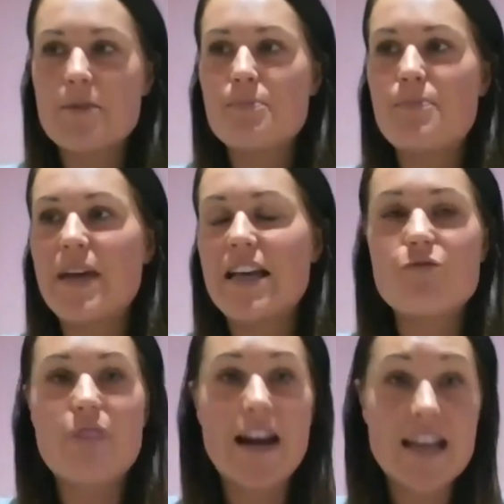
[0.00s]
being
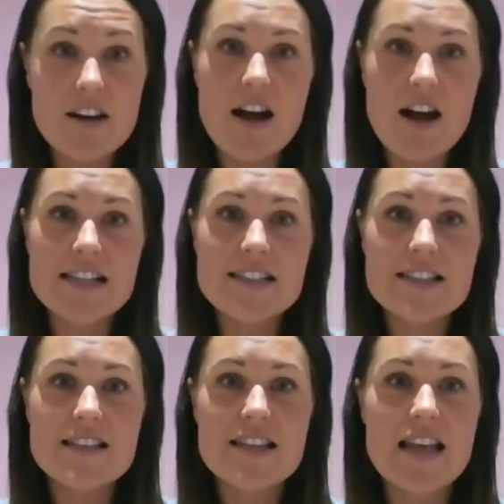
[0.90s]

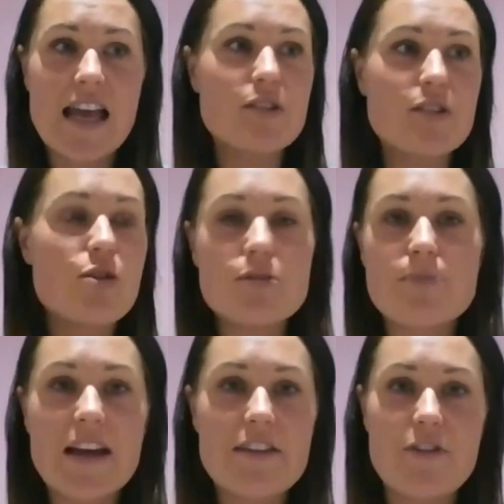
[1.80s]
recognized and called
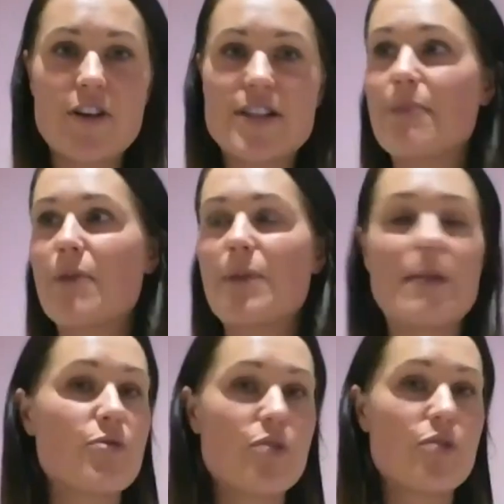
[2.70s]
by your first name by
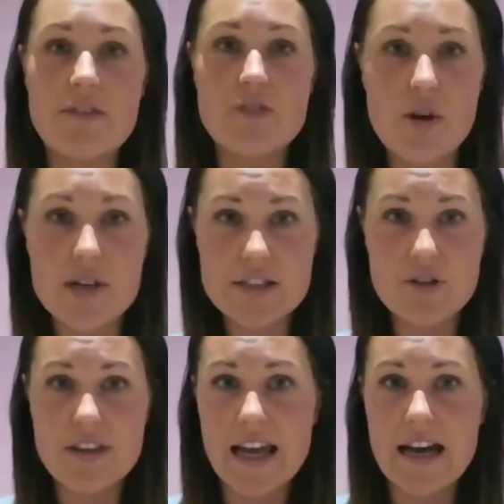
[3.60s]
people that you have no idea who
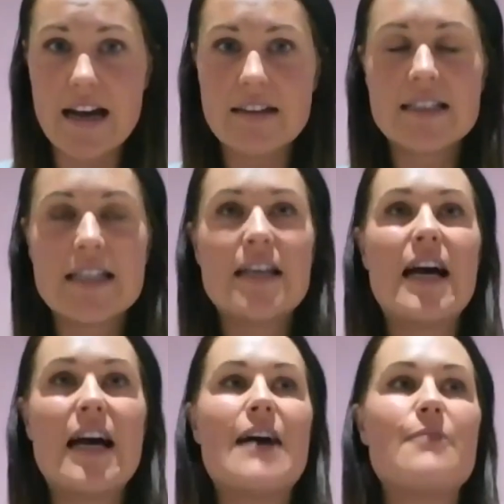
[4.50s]
they are,
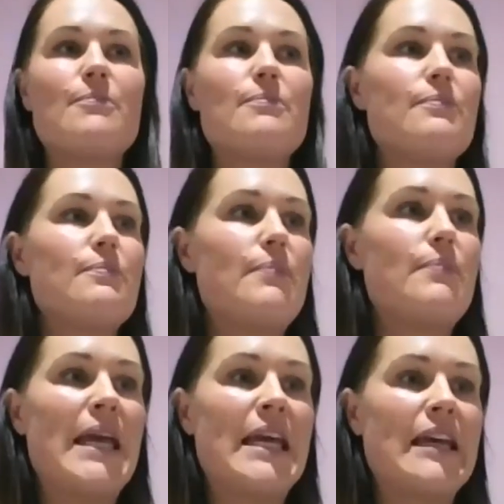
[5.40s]
um,
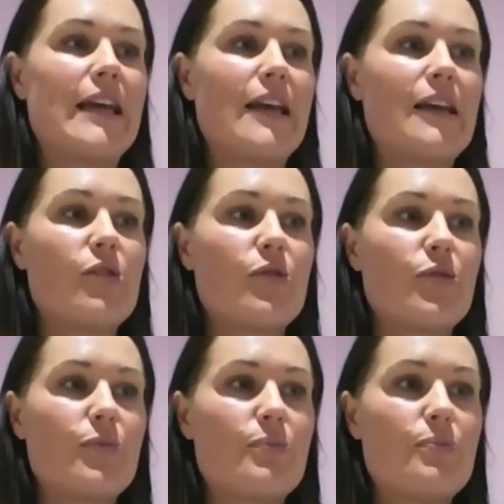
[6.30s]
being
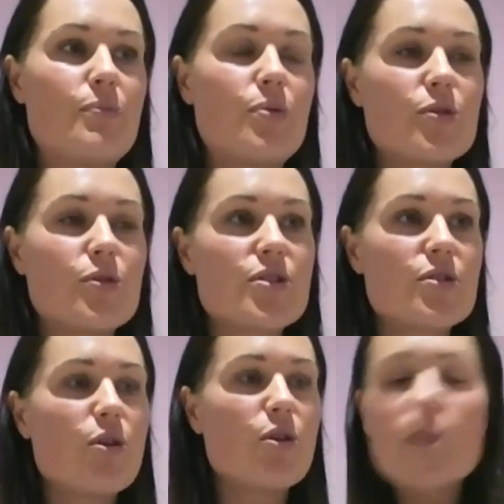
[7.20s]
put
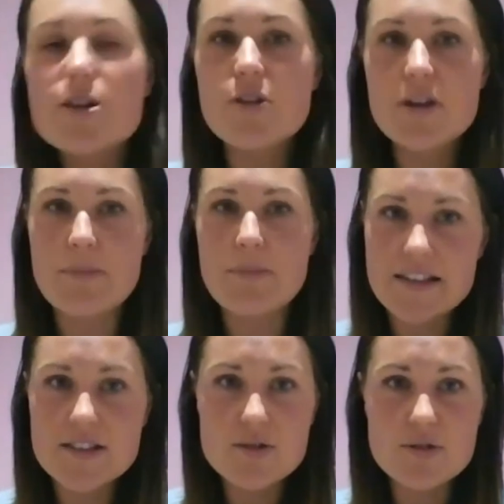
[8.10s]
almost on a
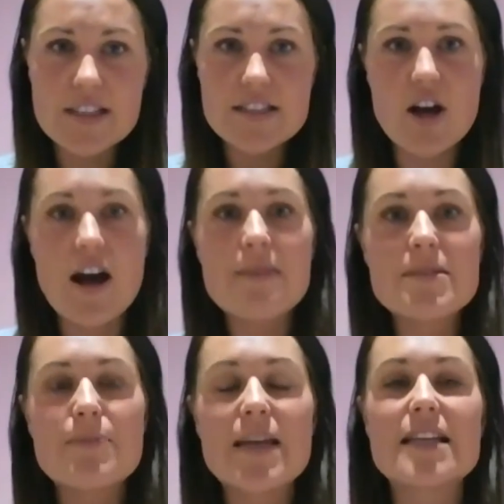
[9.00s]
pedestal at
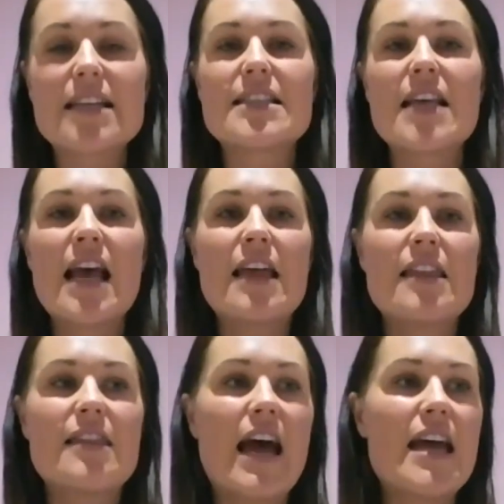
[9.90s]
times because
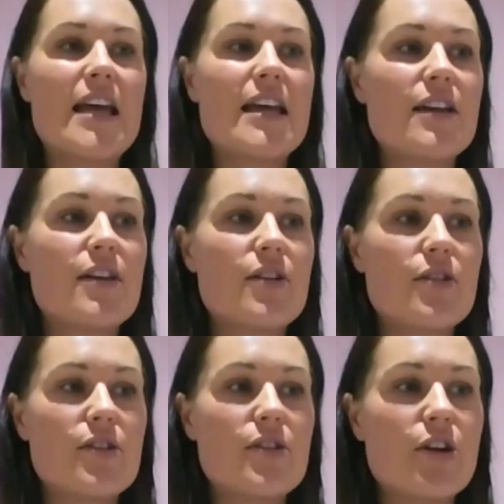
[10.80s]
they,
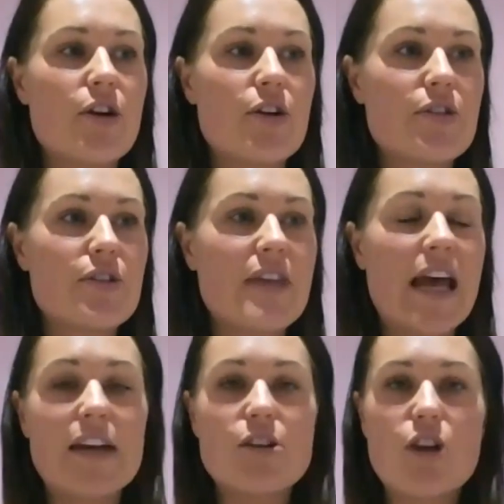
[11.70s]
you know,
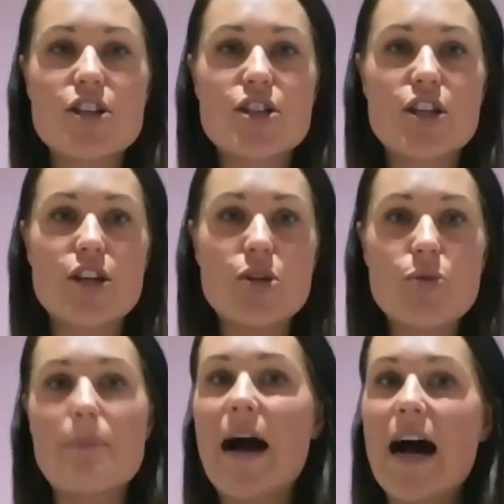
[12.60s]
they acknowledge that you
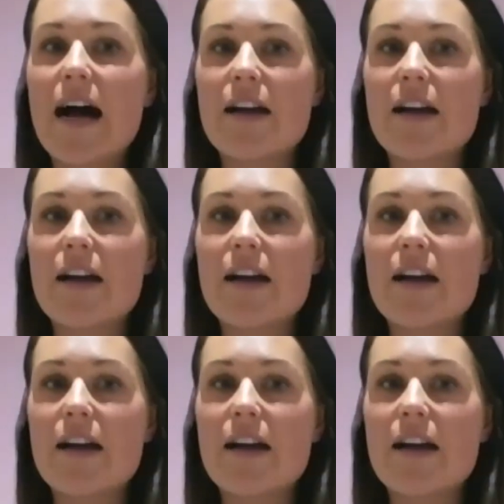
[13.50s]
are part